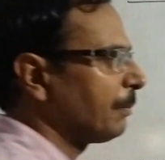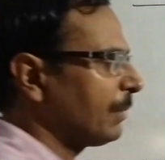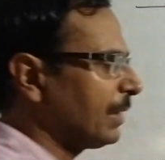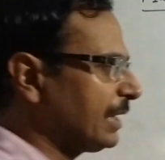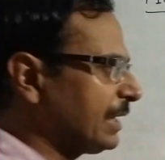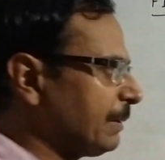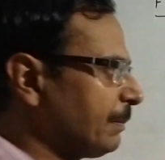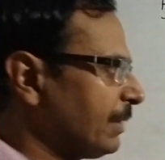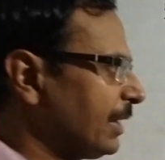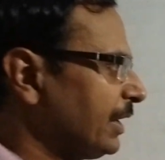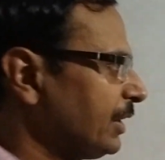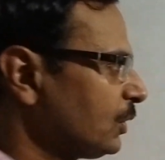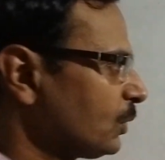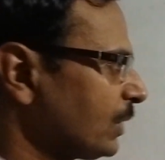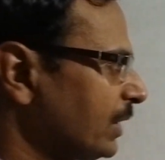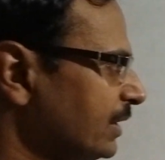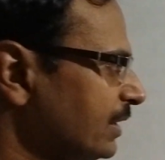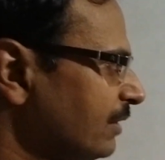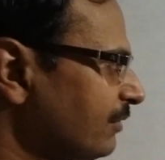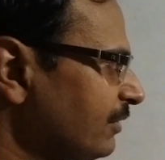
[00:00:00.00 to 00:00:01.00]
multiplied
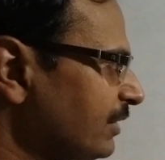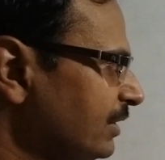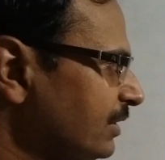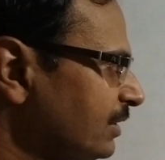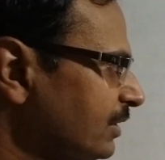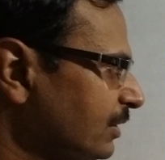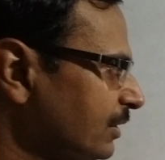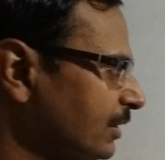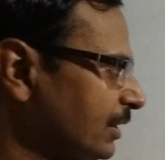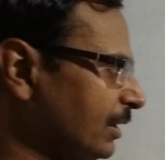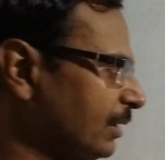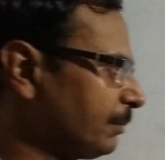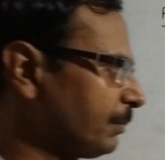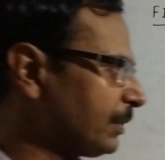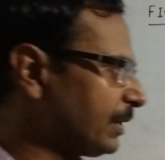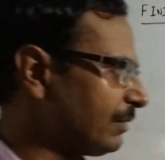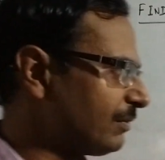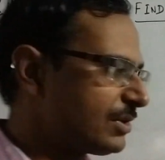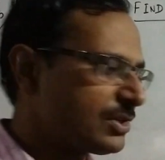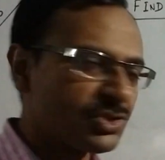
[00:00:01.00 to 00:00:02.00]
together with the
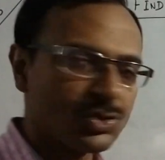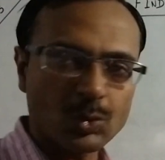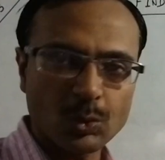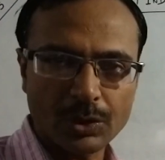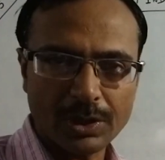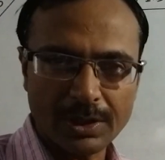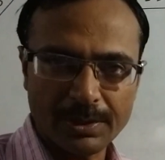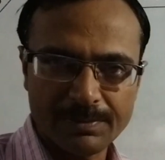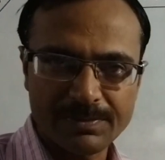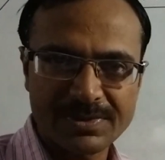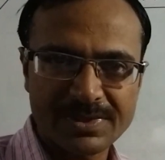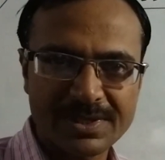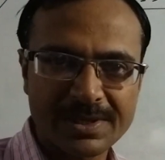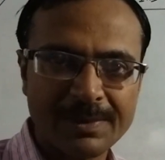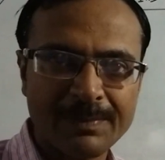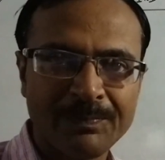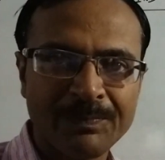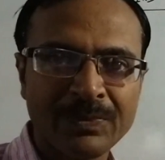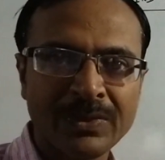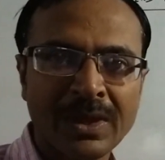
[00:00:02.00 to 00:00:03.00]
previous two
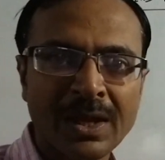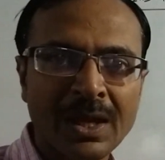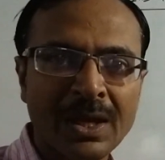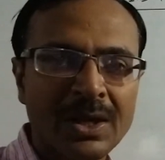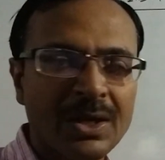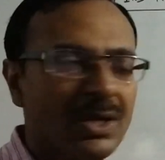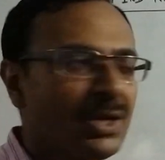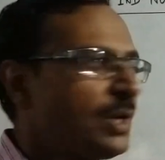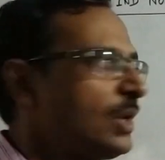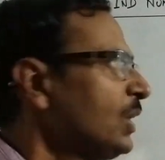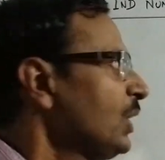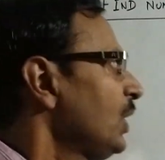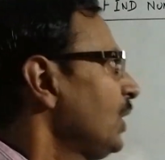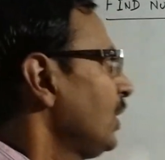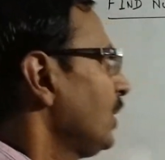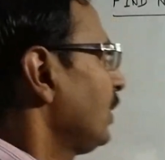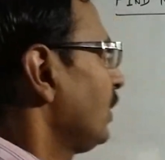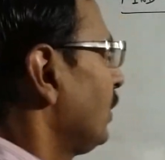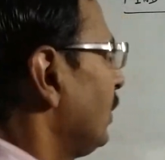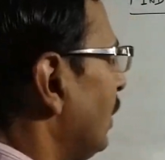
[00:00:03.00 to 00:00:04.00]
terms.
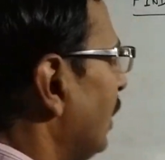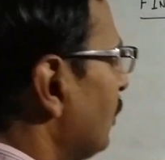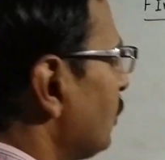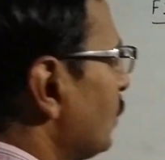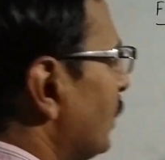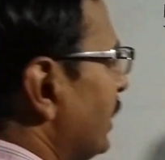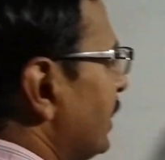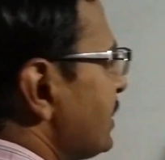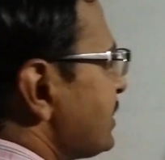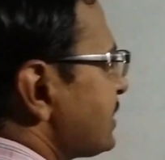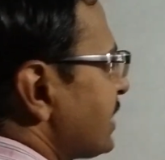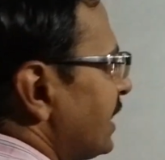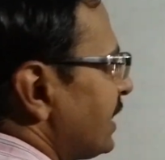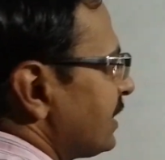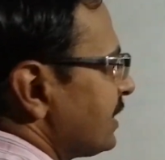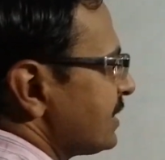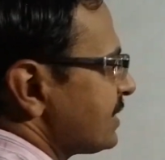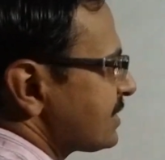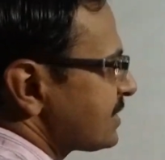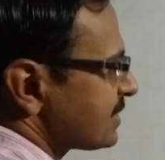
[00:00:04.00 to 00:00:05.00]
Now to
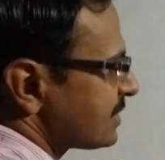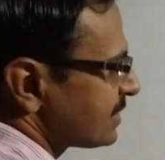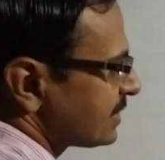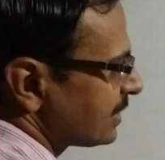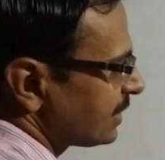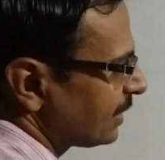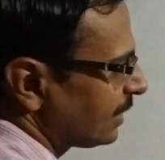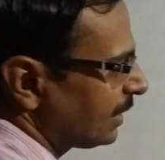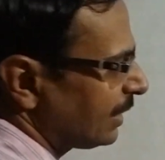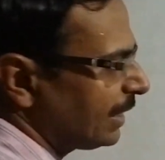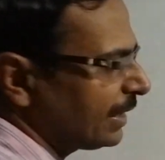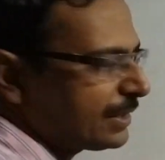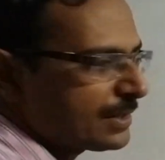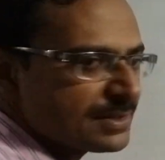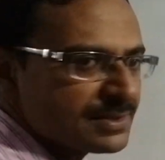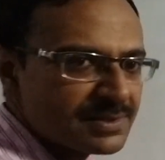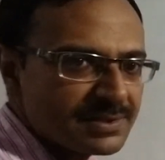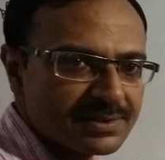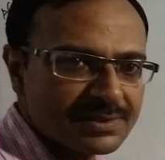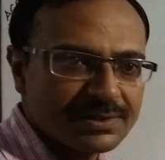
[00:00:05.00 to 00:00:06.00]
understand this, let
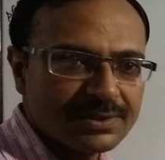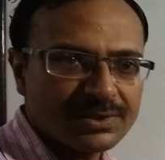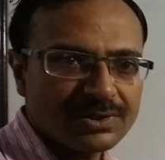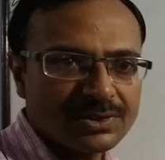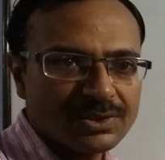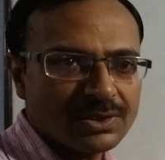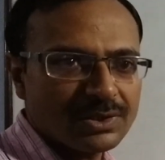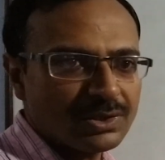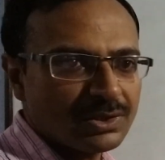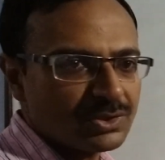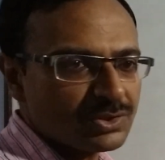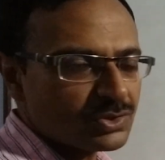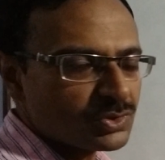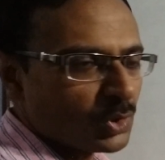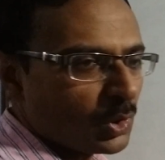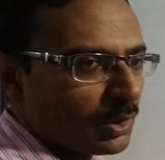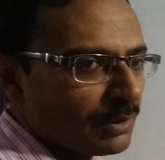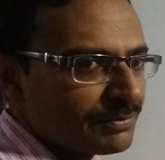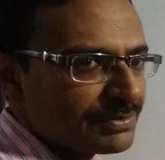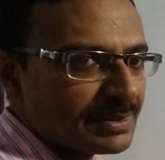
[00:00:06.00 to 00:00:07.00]
us
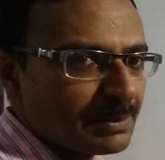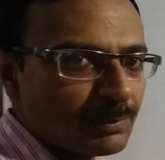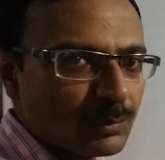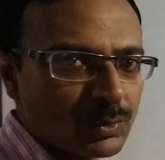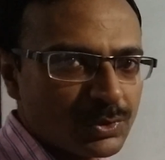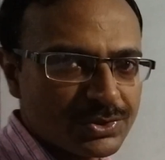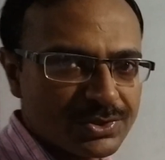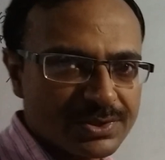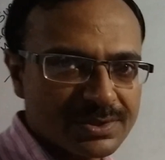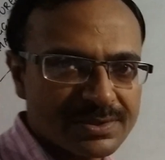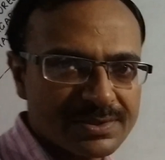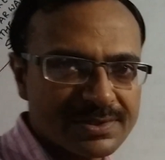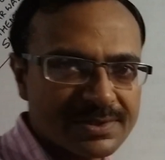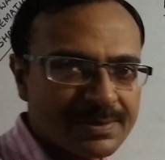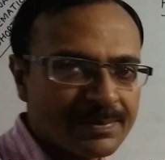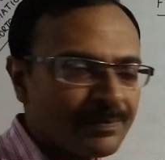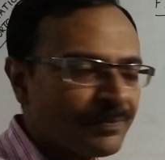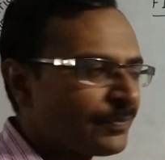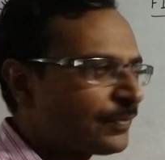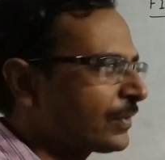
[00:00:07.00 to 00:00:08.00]
solve some
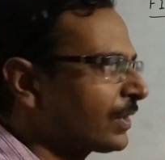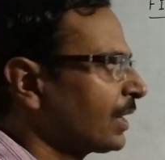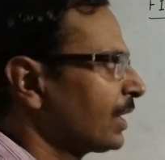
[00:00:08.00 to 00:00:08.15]
questions.